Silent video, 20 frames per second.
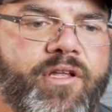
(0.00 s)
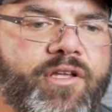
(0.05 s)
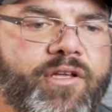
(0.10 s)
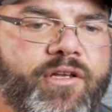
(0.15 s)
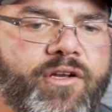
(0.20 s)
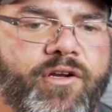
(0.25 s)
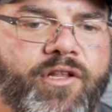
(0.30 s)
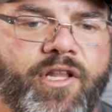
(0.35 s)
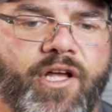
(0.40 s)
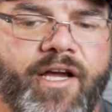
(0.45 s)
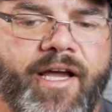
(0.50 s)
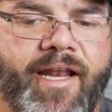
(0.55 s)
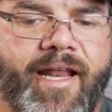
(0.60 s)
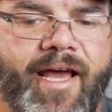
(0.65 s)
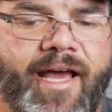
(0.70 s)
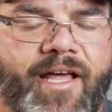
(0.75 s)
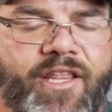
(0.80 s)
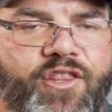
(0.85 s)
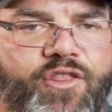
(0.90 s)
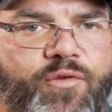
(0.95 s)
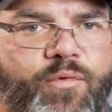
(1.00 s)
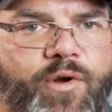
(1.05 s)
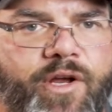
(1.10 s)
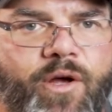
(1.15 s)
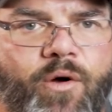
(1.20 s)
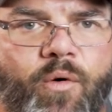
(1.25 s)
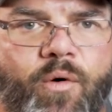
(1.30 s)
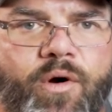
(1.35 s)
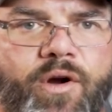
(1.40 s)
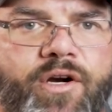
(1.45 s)
You're looking at
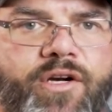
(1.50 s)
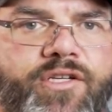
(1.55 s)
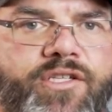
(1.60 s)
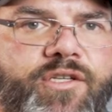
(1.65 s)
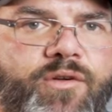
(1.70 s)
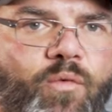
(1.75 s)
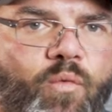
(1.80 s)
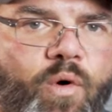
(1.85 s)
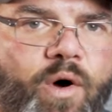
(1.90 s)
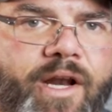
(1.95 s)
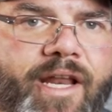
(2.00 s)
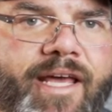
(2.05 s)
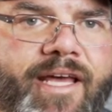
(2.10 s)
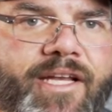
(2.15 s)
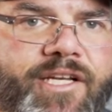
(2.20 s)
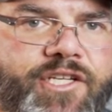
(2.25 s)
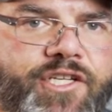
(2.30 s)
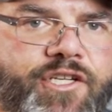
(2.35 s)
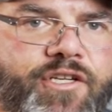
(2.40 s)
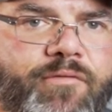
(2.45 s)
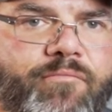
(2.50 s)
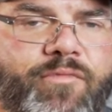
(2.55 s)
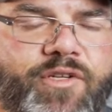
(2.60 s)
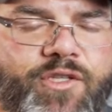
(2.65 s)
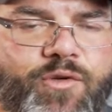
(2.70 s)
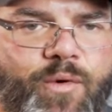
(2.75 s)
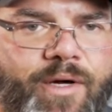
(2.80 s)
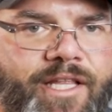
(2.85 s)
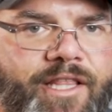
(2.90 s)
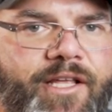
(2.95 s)
3/4 to 1 inch
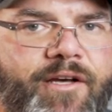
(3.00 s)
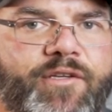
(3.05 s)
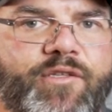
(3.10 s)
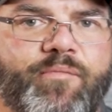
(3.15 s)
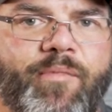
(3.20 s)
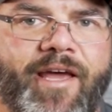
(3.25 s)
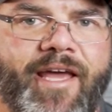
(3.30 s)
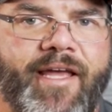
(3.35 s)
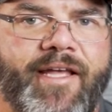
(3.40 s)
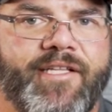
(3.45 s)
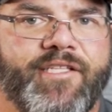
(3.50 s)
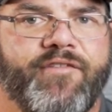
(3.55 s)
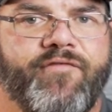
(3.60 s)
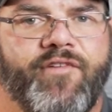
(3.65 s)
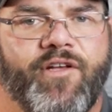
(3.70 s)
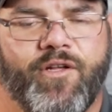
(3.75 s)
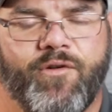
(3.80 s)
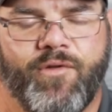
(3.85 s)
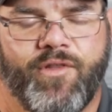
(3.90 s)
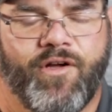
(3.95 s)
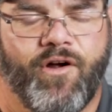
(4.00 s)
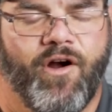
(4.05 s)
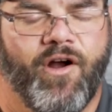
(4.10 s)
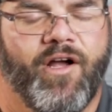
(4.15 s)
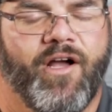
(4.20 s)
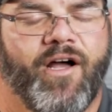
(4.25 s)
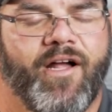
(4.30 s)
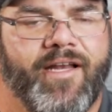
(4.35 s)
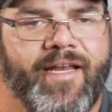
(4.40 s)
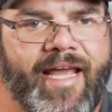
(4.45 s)
between those panes filled with
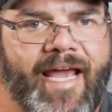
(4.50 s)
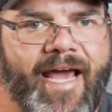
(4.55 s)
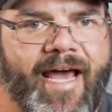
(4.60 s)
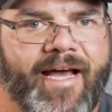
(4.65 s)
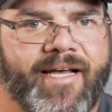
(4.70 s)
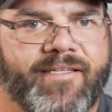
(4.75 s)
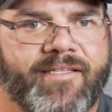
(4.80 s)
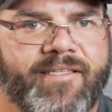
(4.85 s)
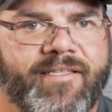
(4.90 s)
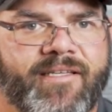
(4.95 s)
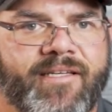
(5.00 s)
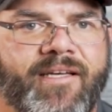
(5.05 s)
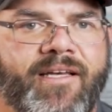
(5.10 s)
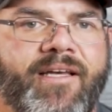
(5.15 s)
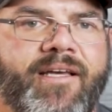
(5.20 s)
argon gas.